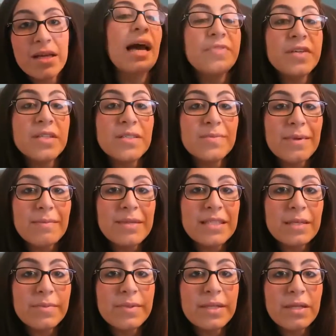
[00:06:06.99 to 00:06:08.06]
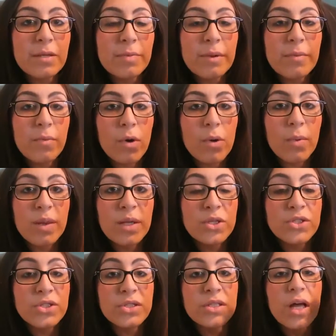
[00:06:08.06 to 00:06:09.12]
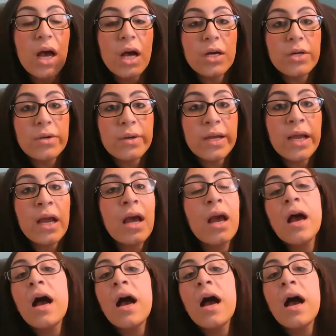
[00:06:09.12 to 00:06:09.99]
Fills babies up a little bit more when they're still hungry